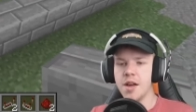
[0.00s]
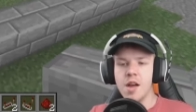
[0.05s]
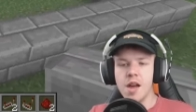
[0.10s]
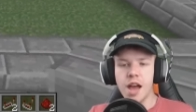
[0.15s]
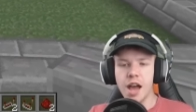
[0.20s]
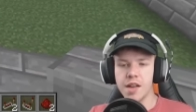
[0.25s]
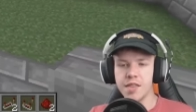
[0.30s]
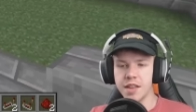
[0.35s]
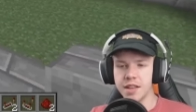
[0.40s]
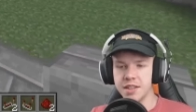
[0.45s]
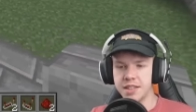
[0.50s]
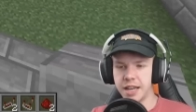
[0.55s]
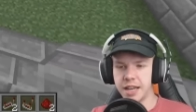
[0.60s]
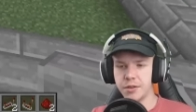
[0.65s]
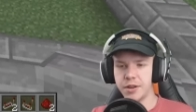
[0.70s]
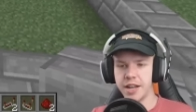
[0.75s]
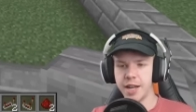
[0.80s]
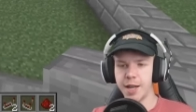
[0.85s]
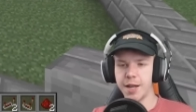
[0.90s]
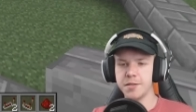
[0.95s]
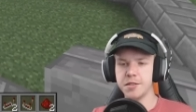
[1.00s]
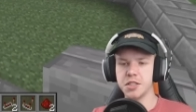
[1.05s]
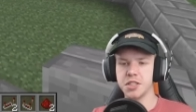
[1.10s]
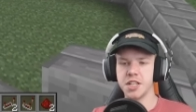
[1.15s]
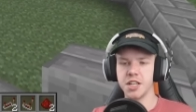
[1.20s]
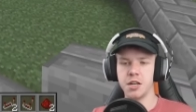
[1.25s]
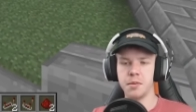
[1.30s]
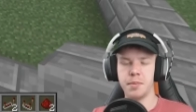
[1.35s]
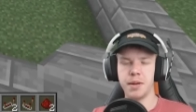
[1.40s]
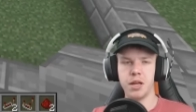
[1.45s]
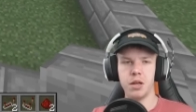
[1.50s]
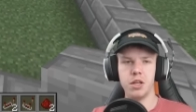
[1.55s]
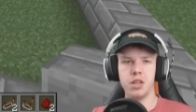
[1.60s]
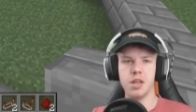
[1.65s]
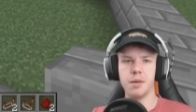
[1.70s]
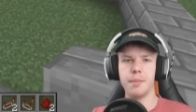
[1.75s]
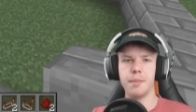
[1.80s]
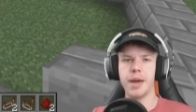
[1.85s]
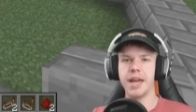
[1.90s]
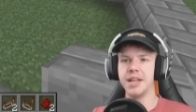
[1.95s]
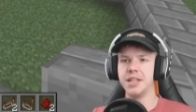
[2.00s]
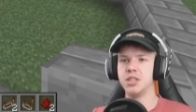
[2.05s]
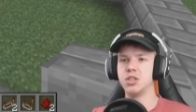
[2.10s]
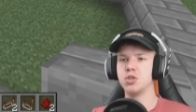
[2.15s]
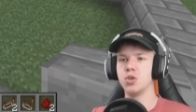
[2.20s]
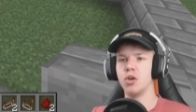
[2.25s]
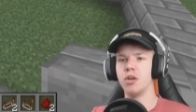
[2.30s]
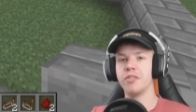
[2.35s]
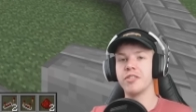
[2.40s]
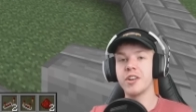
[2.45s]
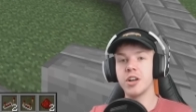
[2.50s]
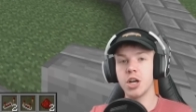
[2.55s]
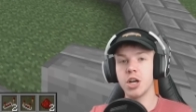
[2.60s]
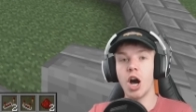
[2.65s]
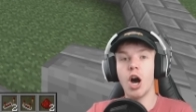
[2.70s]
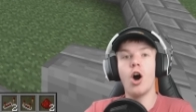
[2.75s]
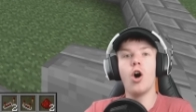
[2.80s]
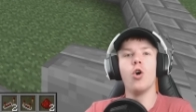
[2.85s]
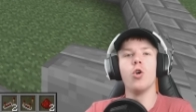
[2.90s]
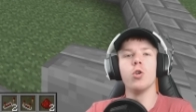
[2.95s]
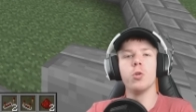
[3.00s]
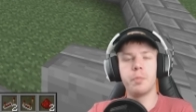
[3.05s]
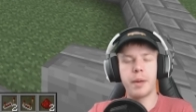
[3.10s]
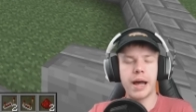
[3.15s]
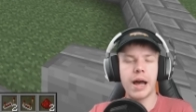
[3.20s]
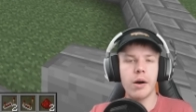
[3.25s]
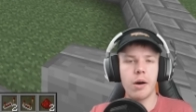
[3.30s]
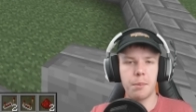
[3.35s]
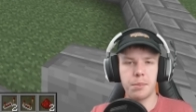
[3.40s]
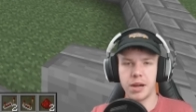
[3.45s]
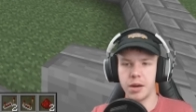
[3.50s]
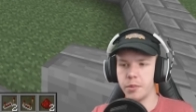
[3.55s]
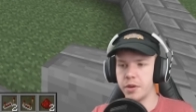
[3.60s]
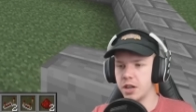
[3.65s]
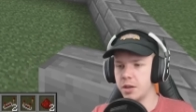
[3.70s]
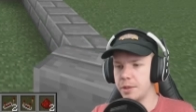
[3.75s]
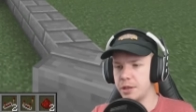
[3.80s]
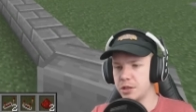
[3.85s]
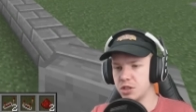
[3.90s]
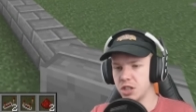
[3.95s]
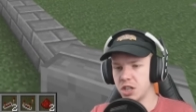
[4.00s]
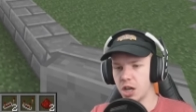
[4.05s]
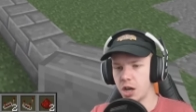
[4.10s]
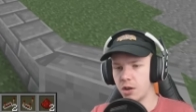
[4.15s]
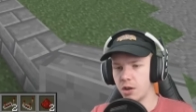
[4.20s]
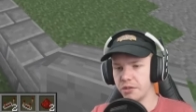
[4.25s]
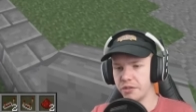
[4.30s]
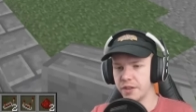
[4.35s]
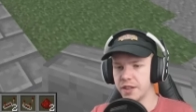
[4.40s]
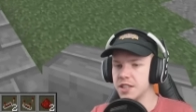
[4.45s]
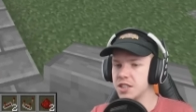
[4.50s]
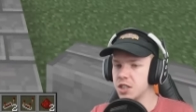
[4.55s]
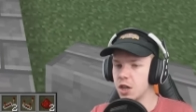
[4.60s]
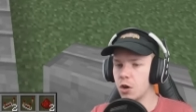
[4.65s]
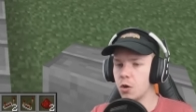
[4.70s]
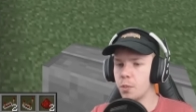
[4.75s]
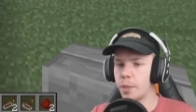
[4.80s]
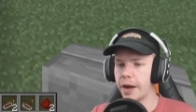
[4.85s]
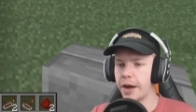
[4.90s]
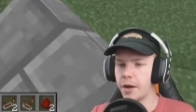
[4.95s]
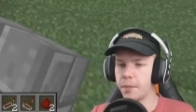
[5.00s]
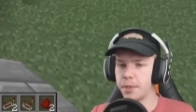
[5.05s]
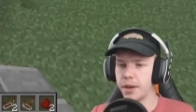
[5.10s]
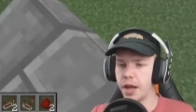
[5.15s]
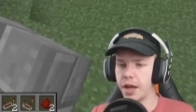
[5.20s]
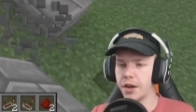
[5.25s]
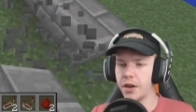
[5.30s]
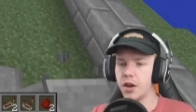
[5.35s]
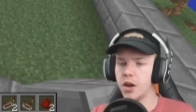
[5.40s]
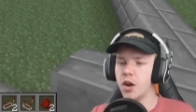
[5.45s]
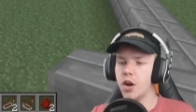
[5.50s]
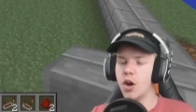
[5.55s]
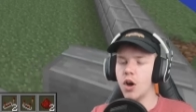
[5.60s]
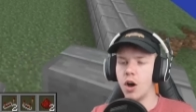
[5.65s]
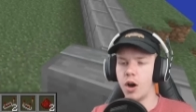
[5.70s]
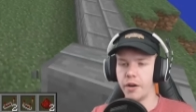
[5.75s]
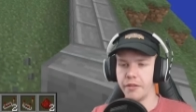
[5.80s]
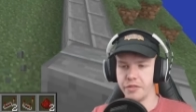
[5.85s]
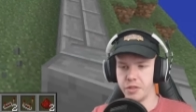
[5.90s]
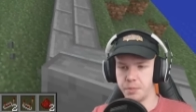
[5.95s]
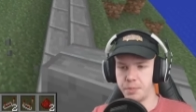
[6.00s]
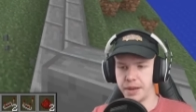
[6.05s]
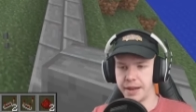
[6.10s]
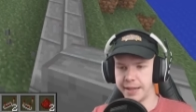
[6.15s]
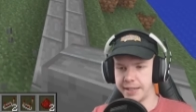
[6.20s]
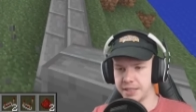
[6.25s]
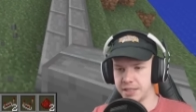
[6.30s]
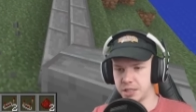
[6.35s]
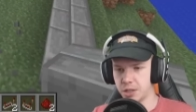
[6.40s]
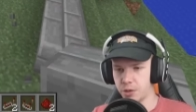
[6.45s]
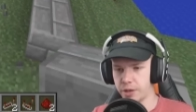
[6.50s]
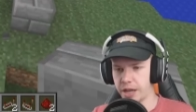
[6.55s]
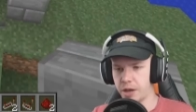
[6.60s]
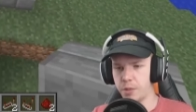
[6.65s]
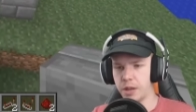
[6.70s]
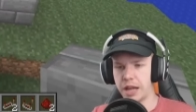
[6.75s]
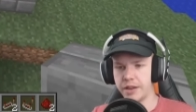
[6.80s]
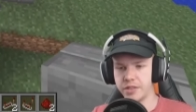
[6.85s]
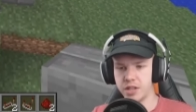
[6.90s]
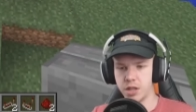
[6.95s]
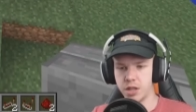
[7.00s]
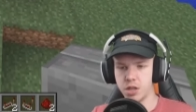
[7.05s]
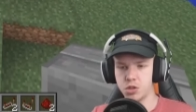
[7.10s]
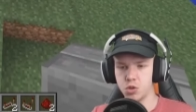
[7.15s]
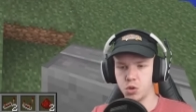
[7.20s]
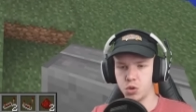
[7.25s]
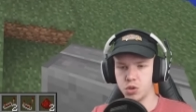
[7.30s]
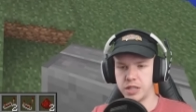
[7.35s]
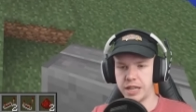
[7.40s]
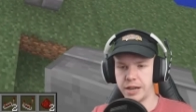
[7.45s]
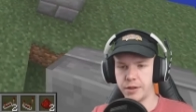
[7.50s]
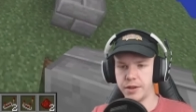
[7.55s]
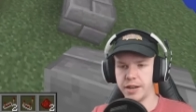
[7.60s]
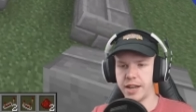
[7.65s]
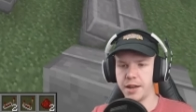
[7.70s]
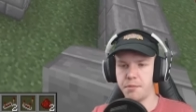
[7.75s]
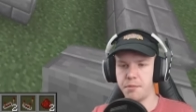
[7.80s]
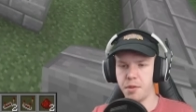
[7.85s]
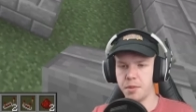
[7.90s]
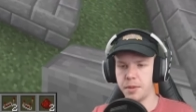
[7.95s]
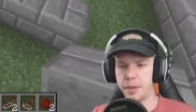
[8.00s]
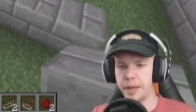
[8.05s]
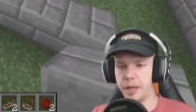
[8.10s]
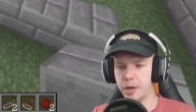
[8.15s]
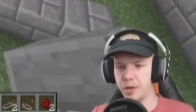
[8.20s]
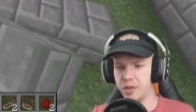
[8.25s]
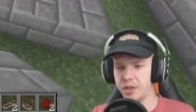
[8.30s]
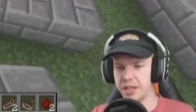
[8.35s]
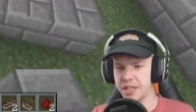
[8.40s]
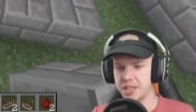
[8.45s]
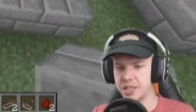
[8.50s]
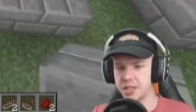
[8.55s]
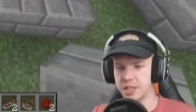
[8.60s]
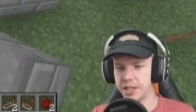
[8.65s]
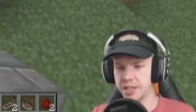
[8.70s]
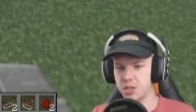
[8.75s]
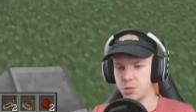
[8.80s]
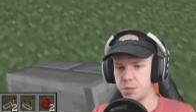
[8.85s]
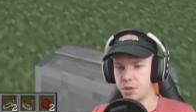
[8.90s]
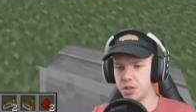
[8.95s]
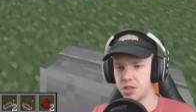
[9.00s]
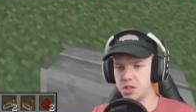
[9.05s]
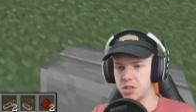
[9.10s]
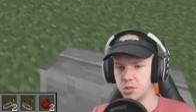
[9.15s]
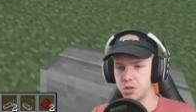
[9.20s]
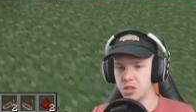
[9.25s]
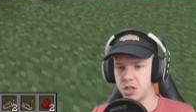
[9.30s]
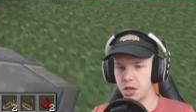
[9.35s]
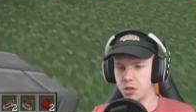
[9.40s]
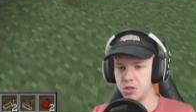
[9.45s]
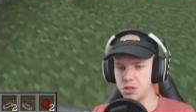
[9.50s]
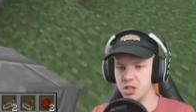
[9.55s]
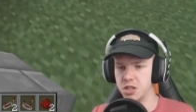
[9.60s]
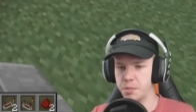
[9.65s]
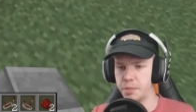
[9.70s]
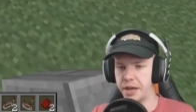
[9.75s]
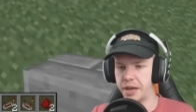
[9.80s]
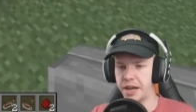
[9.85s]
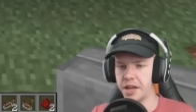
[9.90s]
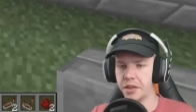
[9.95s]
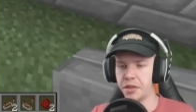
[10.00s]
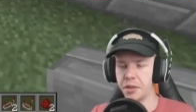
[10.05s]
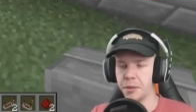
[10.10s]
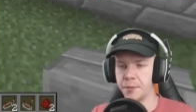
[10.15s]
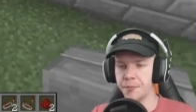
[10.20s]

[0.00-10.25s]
And then down here is going to be the main sort of coal power plant. We're going to be using coal for this coal power plant of the place. Okay, we'll have another door down here, probably on this side, to be honest, so it's closer to the path.